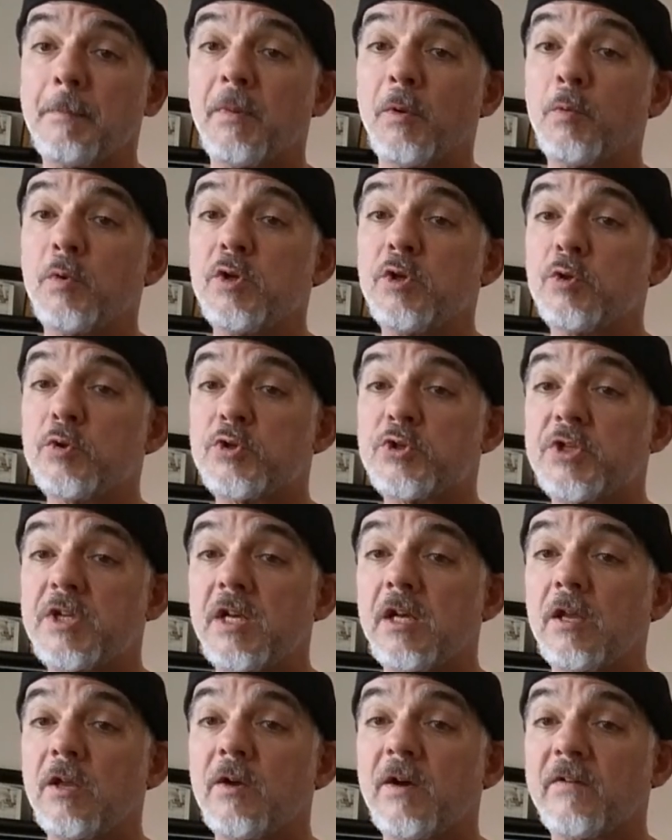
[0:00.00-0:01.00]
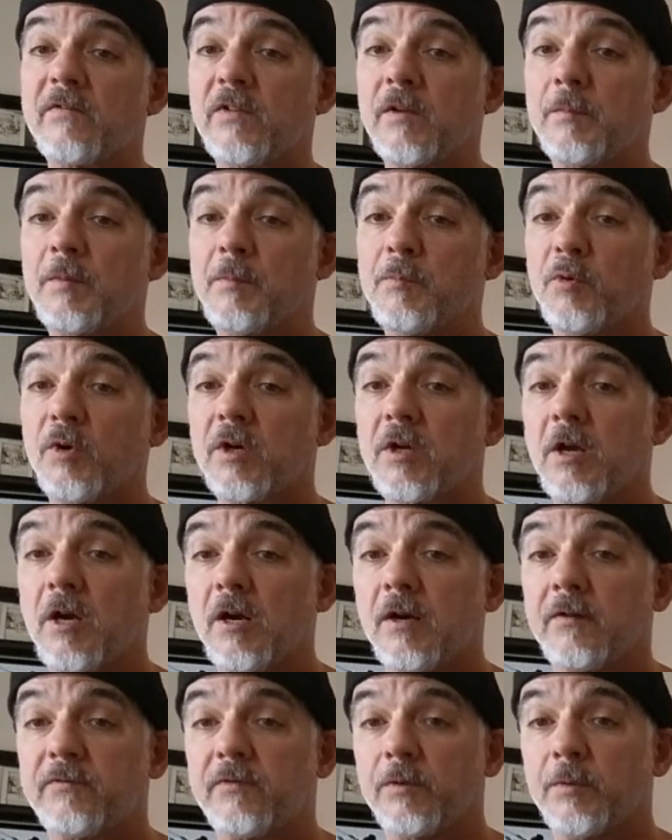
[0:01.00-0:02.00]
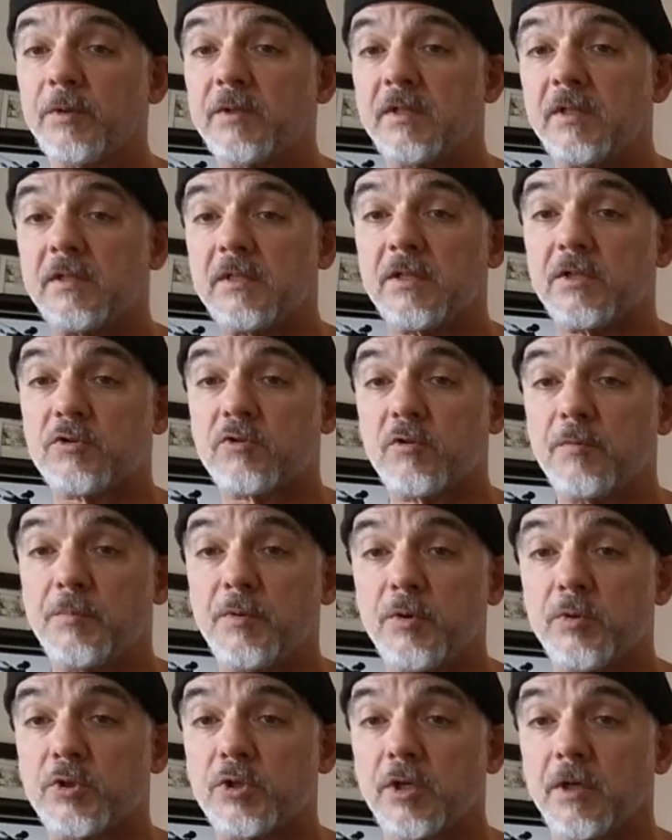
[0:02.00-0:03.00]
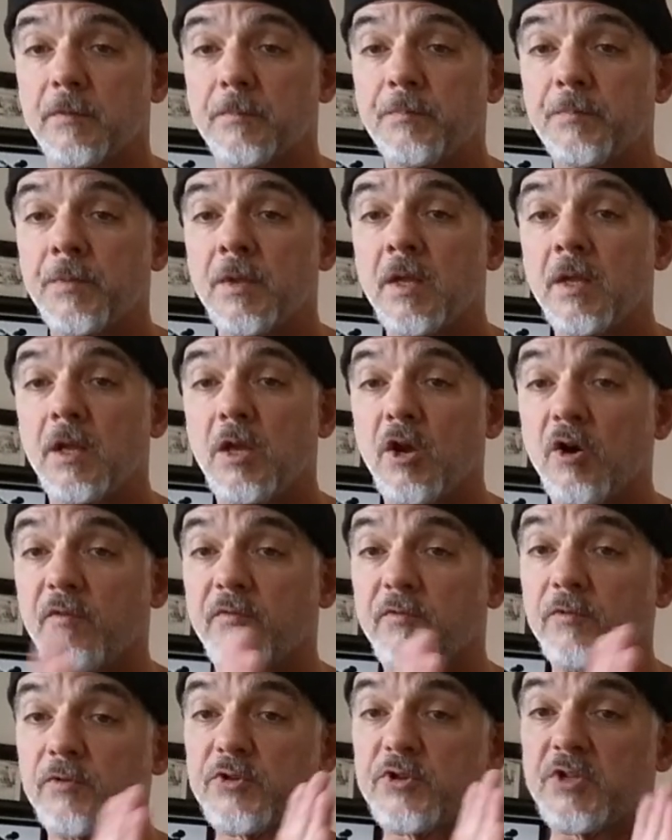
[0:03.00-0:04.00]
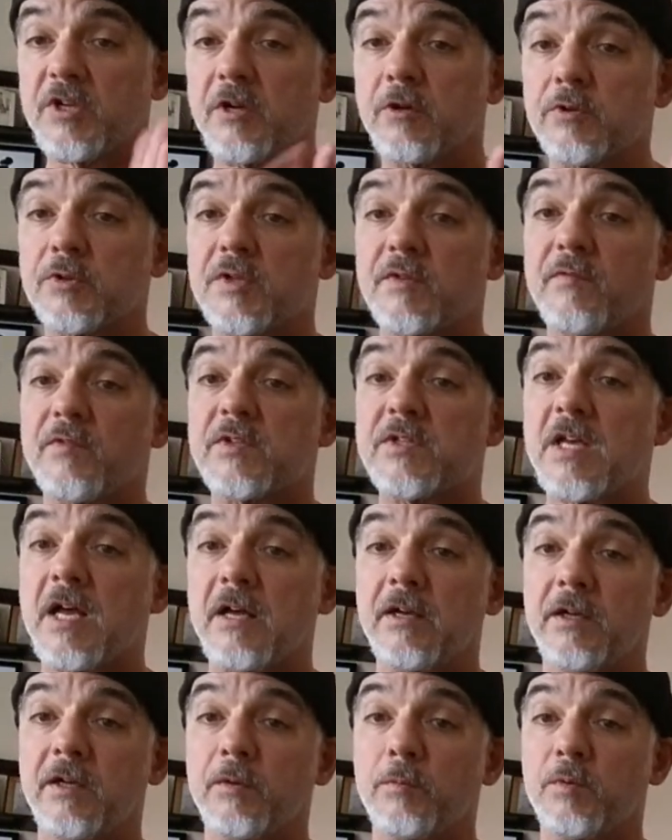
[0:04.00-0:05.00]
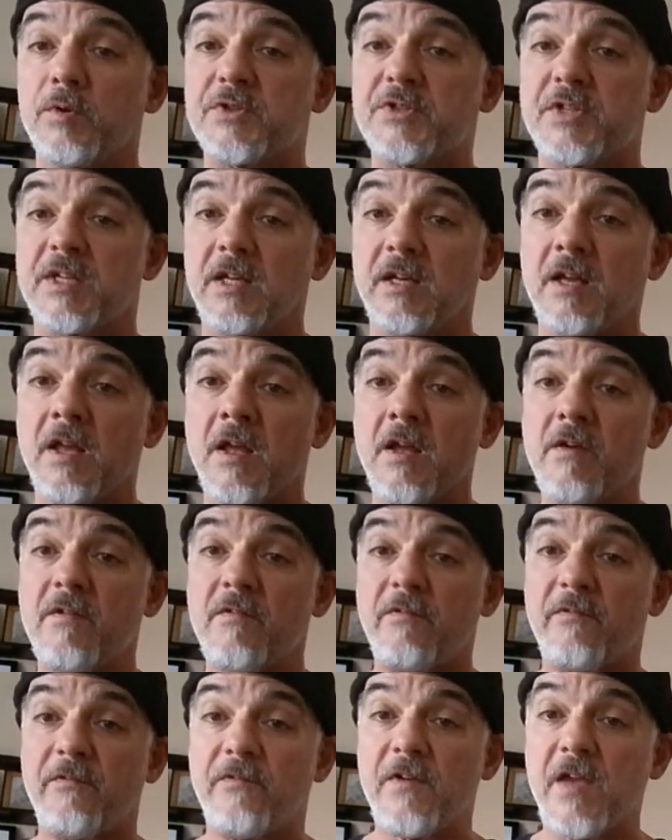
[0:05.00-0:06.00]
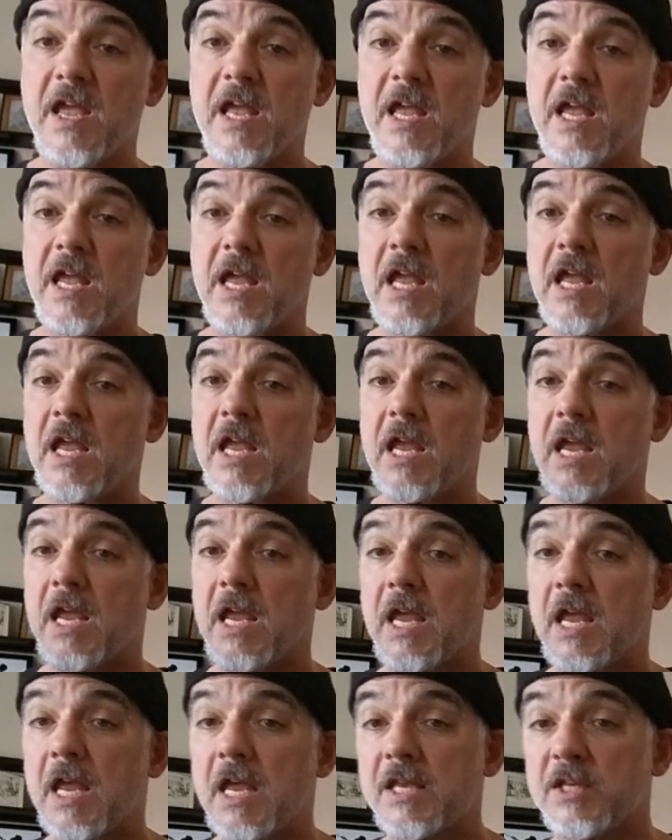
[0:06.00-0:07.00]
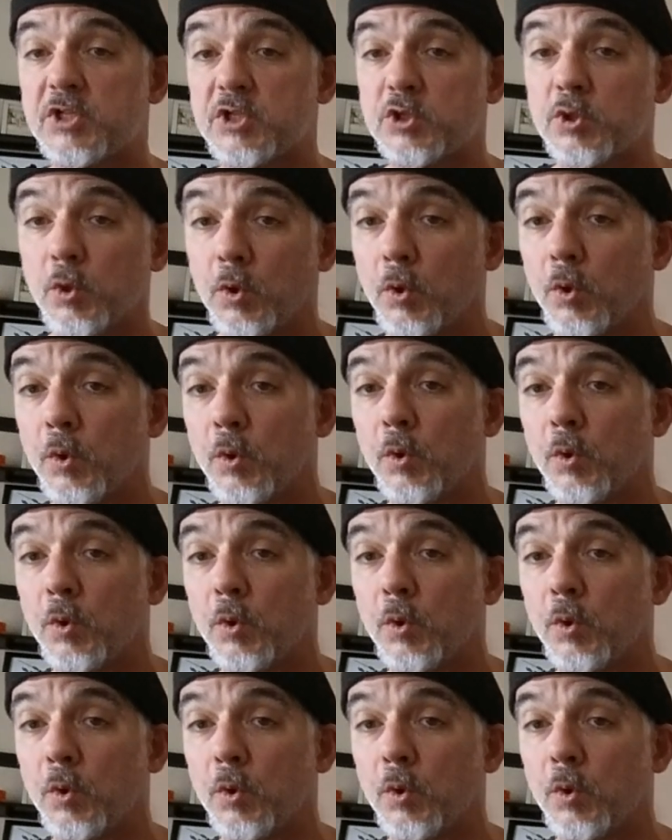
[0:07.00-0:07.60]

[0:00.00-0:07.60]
But when you sing, you have to be more careful with the distribution. Careful singers of Italian will sing festose.